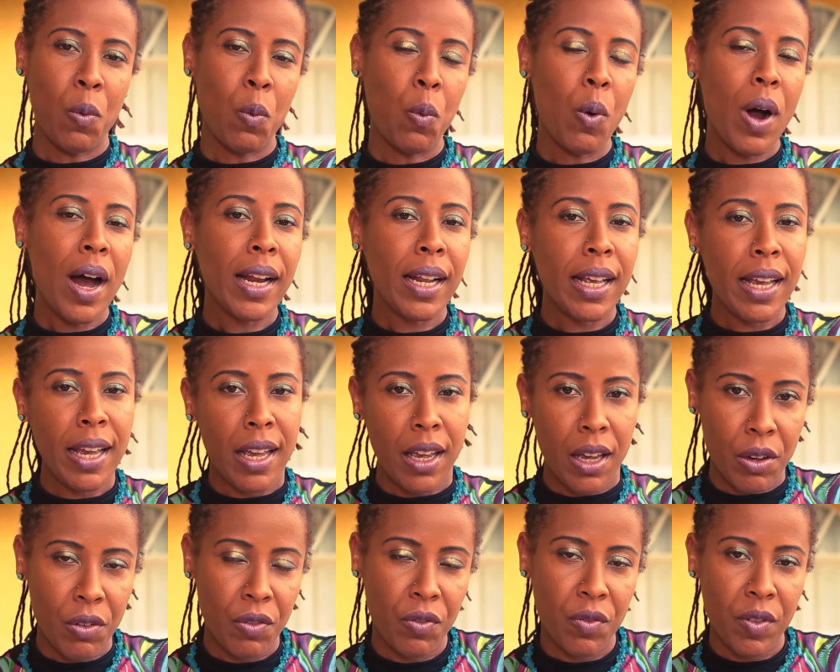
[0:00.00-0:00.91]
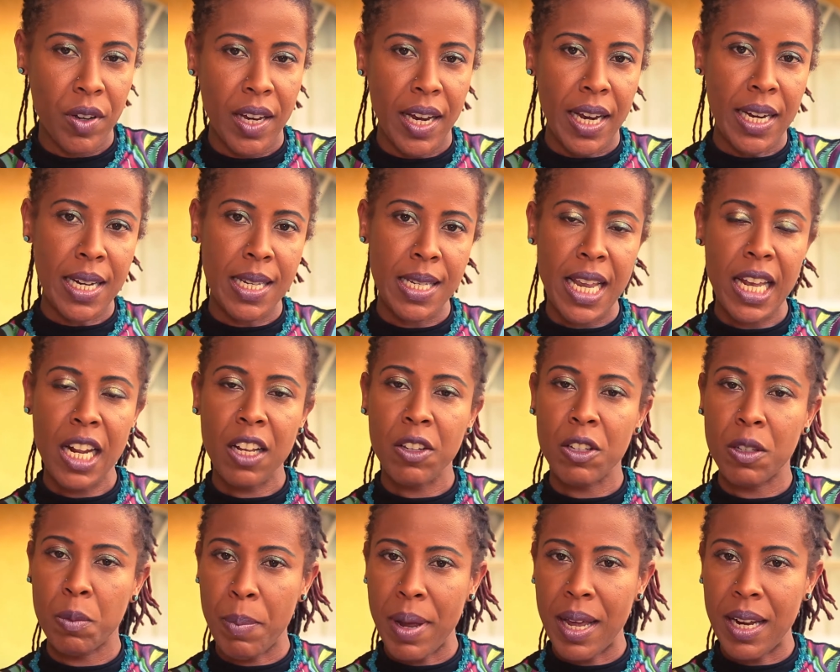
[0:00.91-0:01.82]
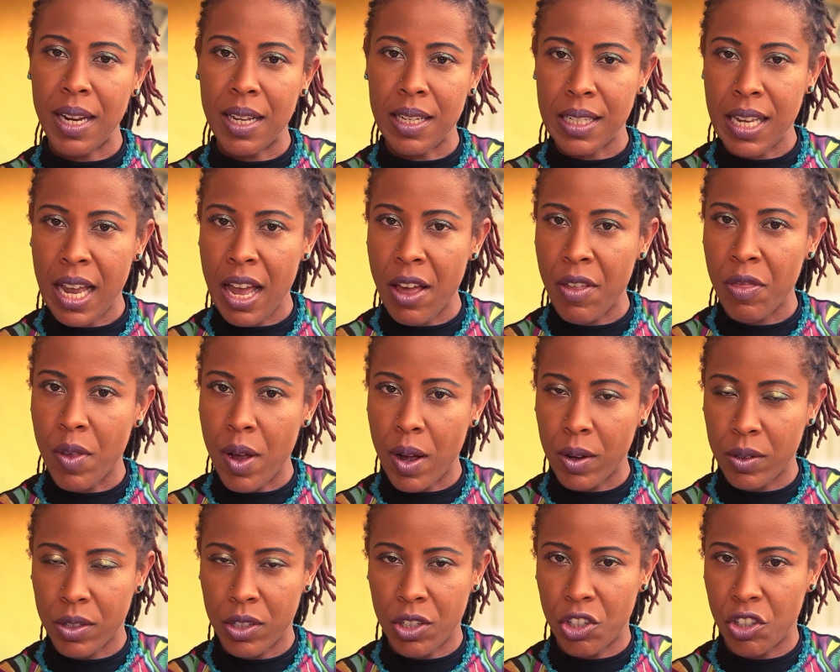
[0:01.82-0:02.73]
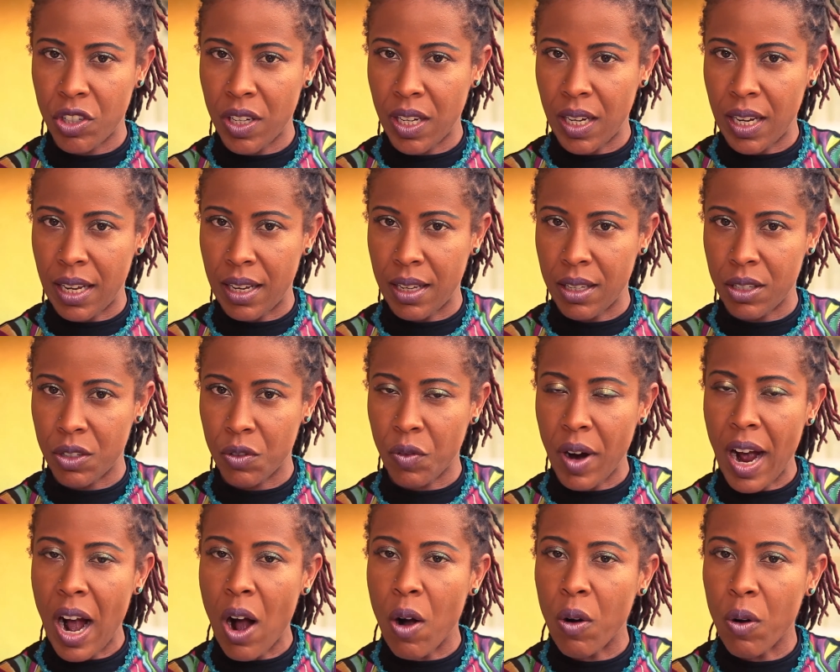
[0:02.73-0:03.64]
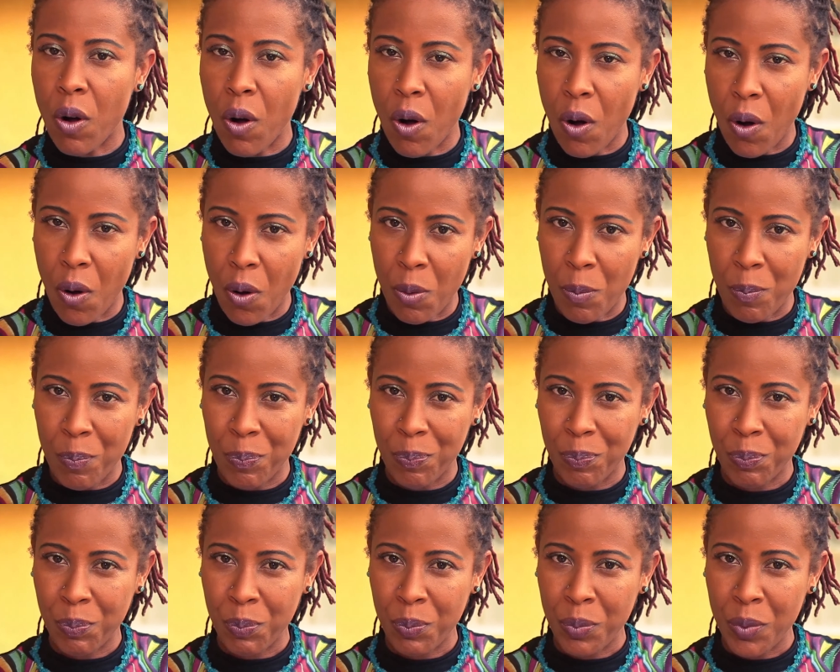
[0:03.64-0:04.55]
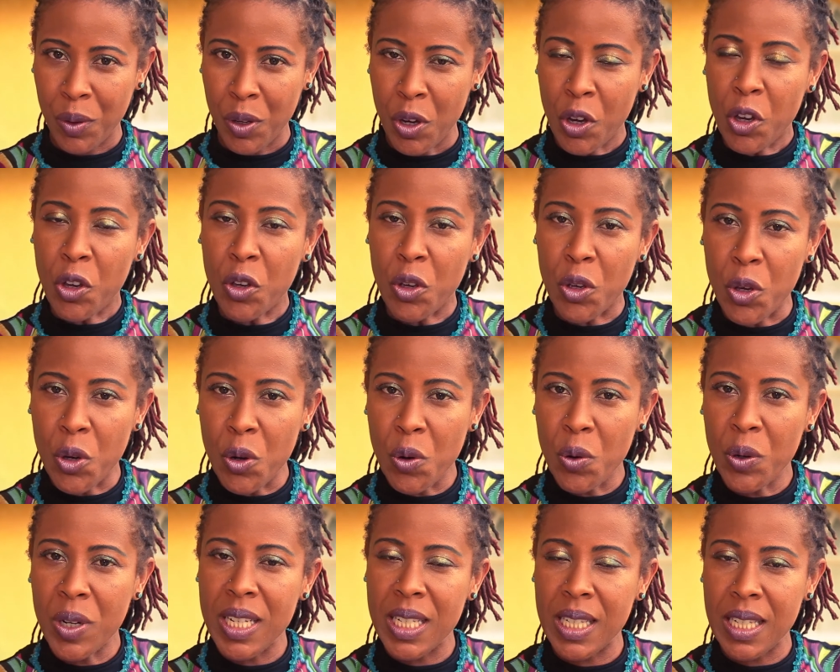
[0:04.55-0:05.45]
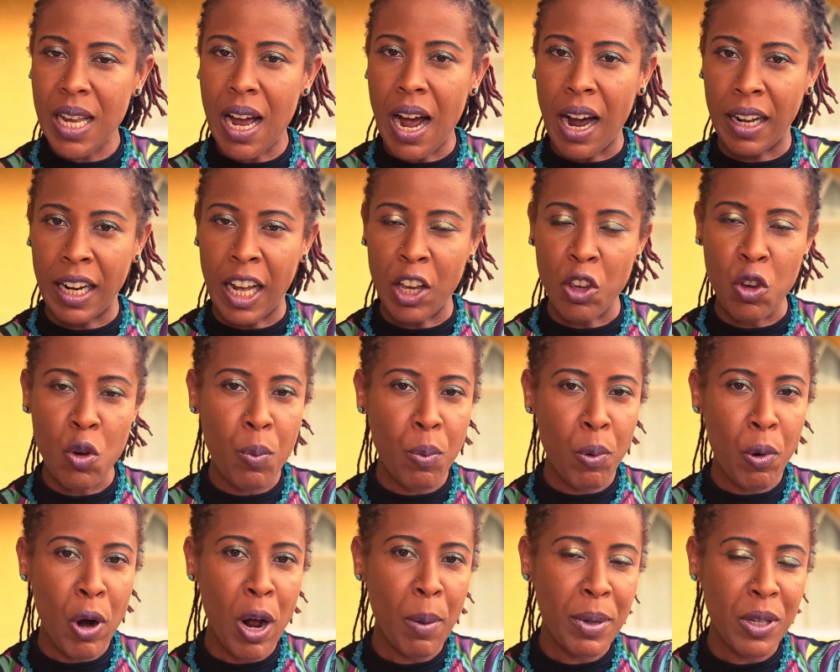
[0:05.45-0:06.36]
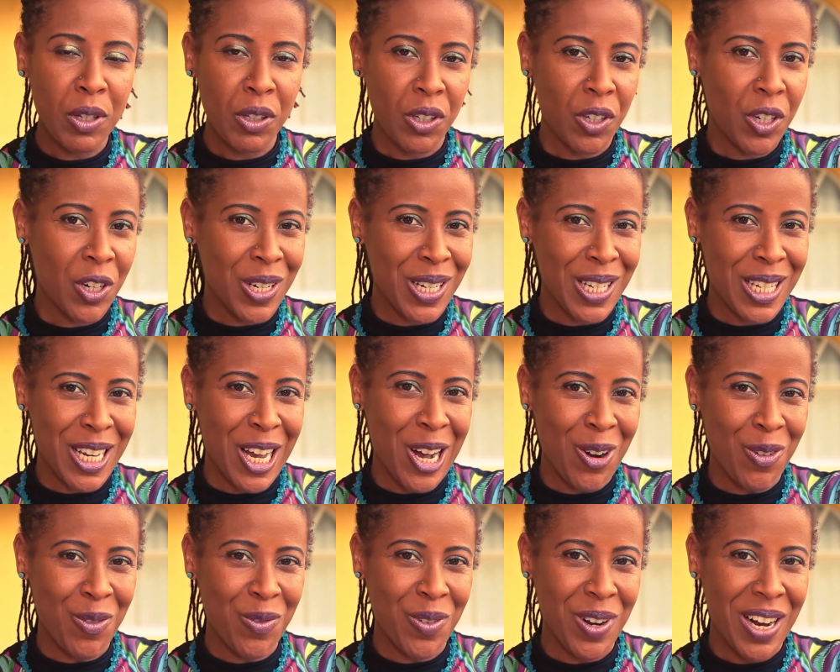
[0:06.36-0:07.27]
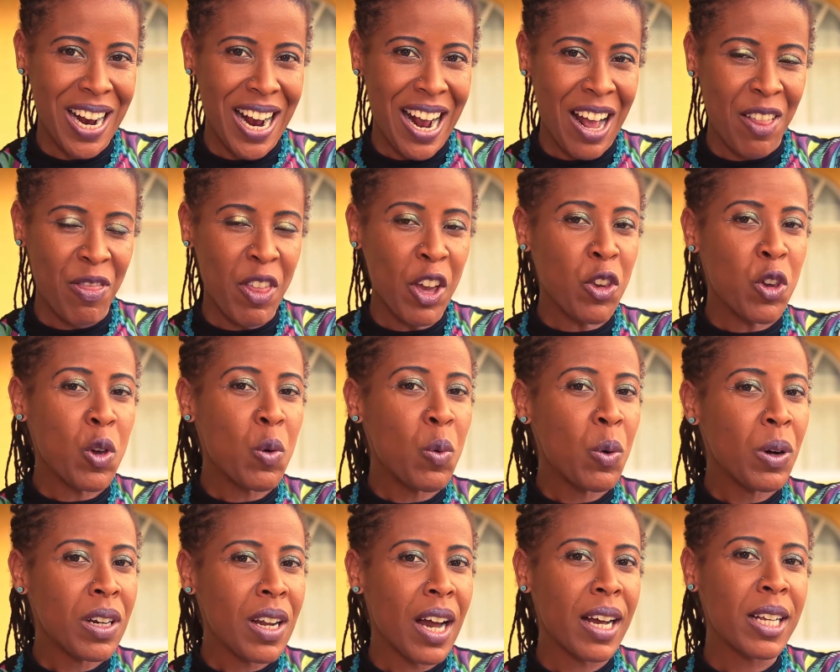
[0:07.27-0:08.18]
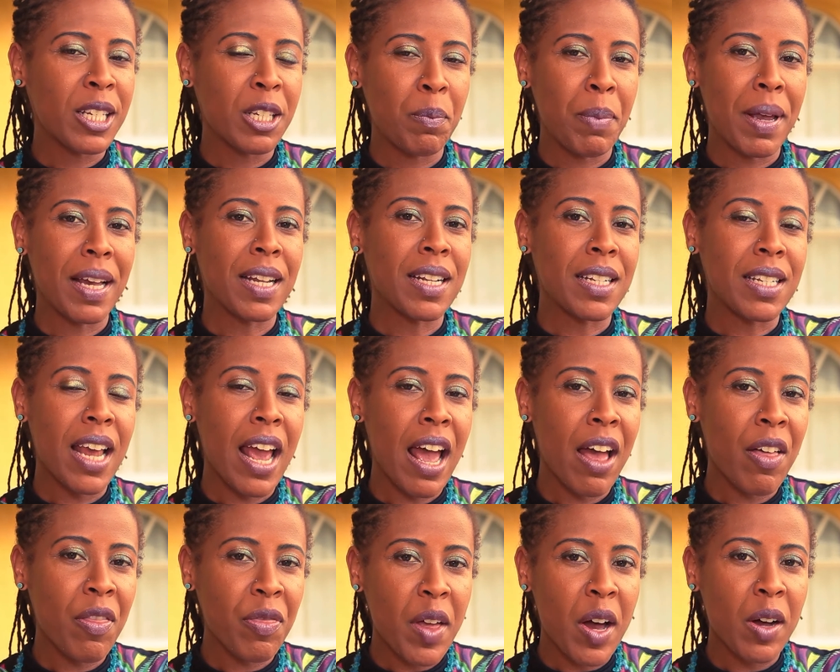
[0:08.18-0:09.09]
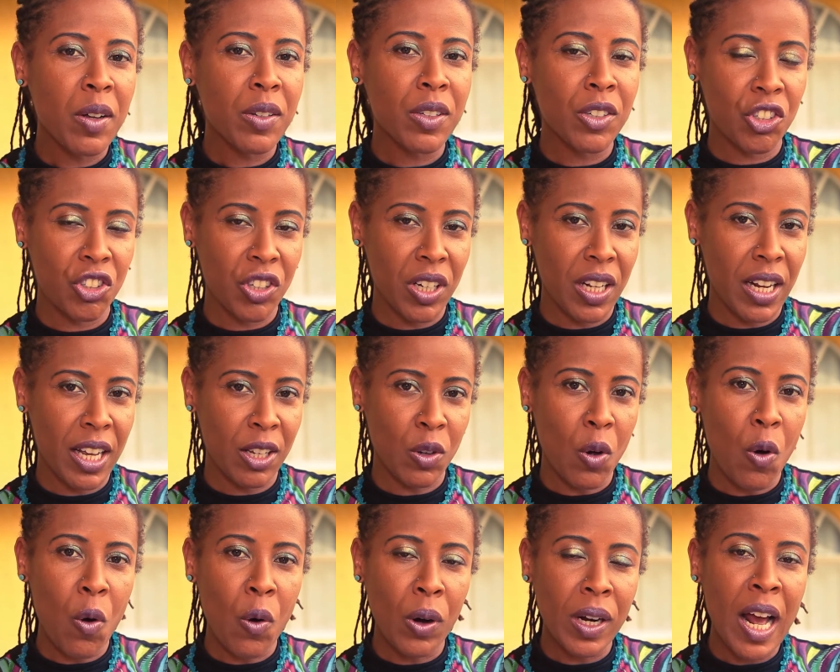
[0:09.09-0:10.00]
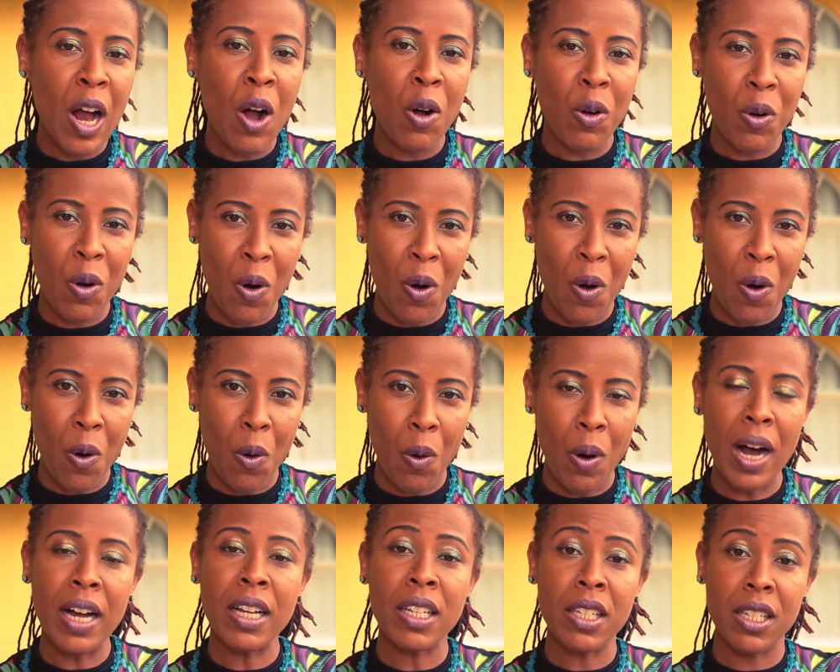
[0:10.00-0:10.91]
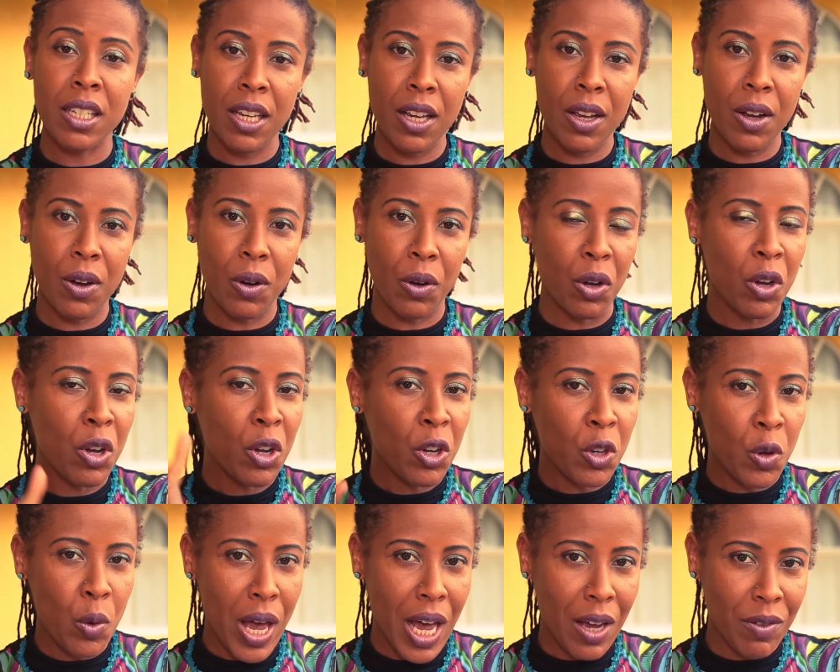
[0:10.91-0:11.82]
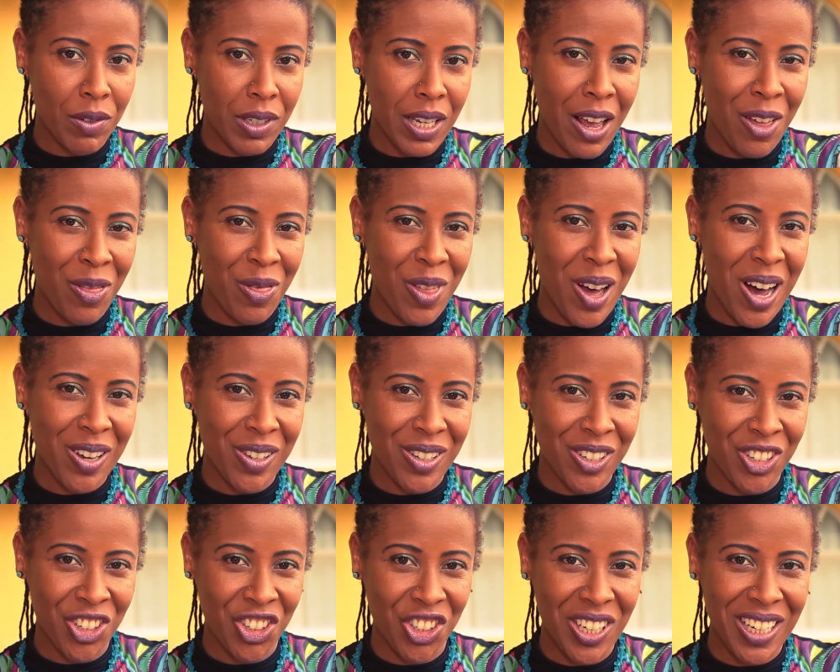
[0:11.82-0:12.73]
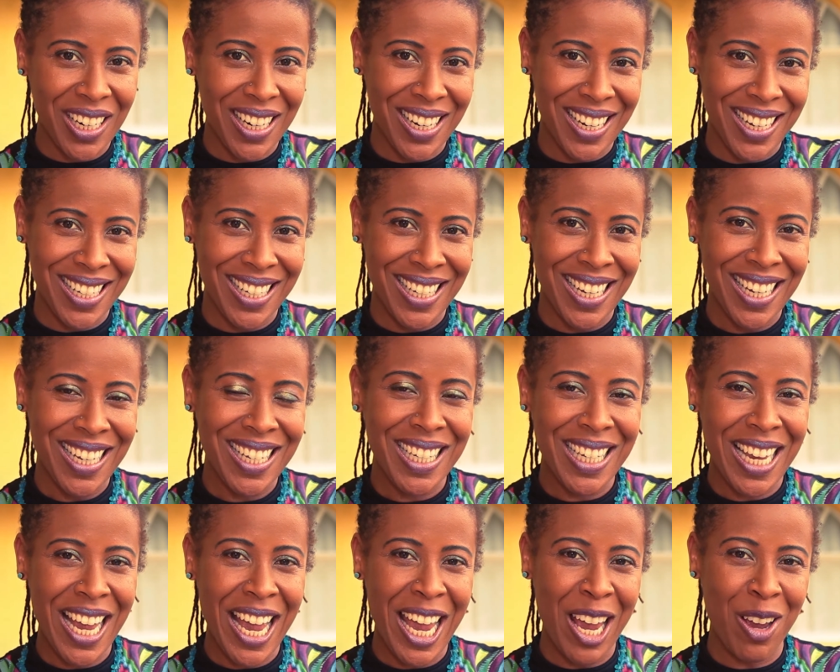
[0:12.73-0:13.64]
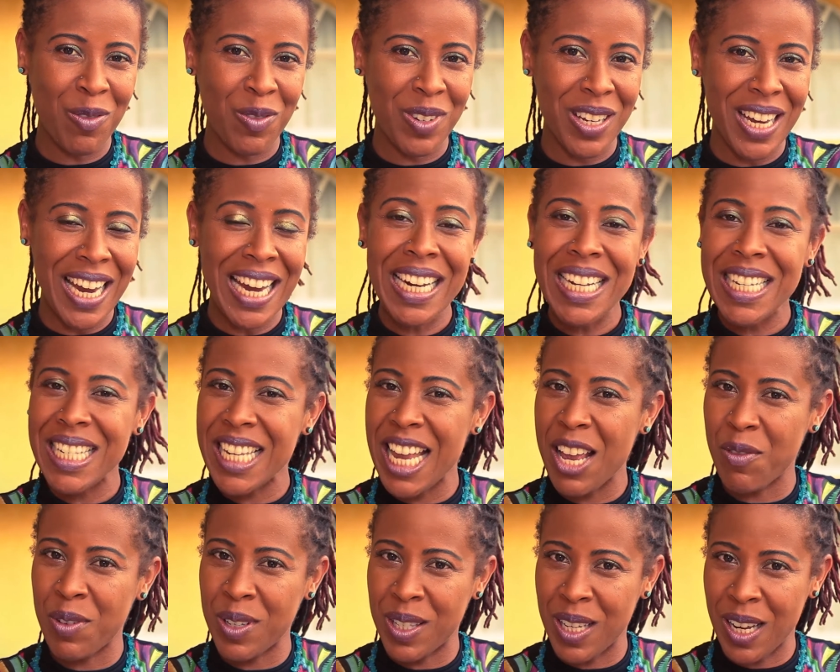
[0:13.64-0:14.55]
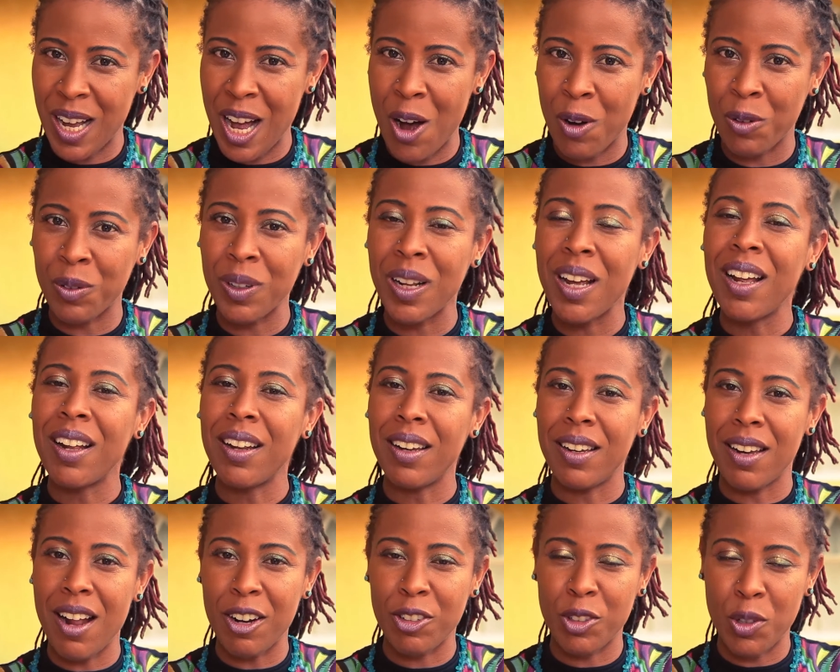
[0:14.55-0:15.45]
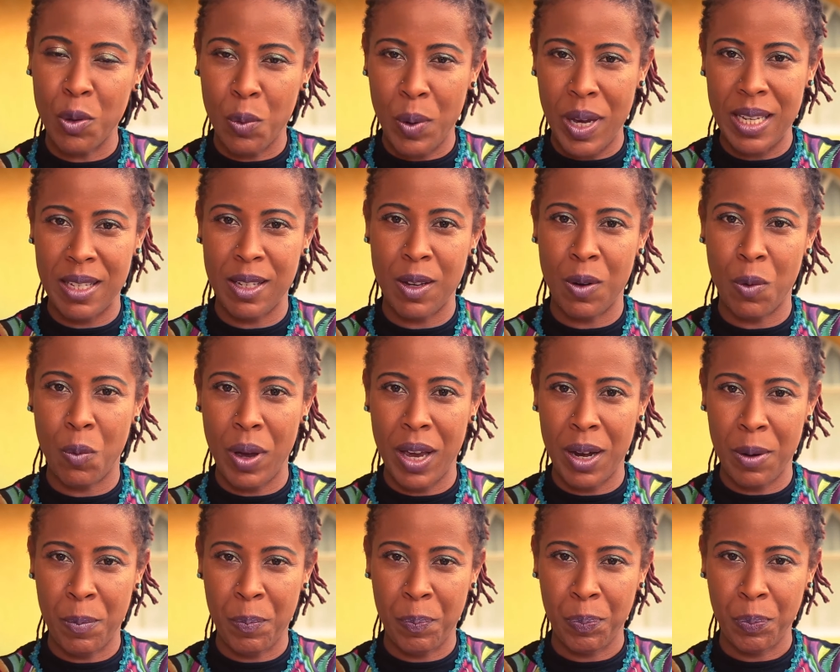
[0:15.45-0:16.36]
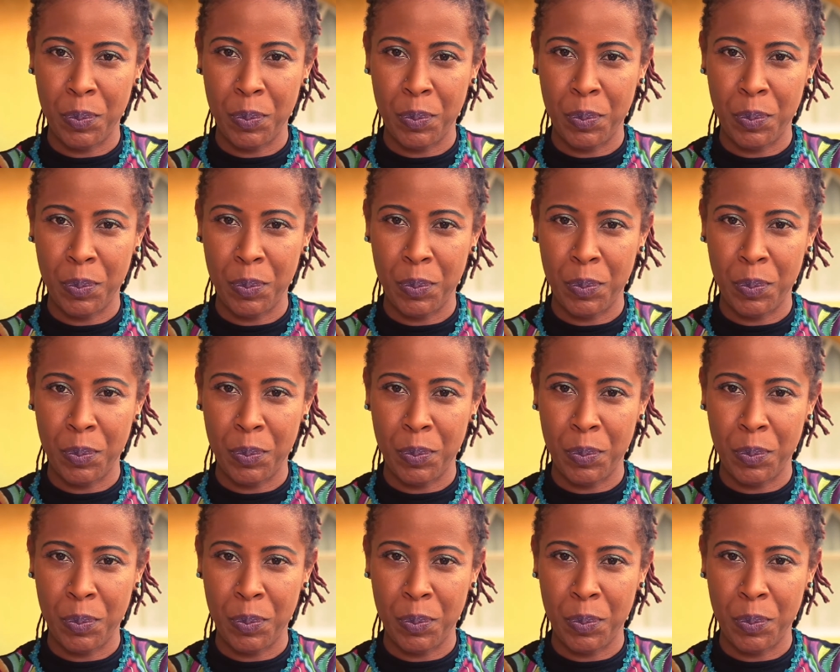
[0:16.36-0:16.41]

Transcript: What if, instead of spending 10,000 shillings for alcohol, you decide and you promise to yourself that you will not spend 10,000 shillings on alcohol until you have 10,000 shillings saved in a savings account, locked away somewhere?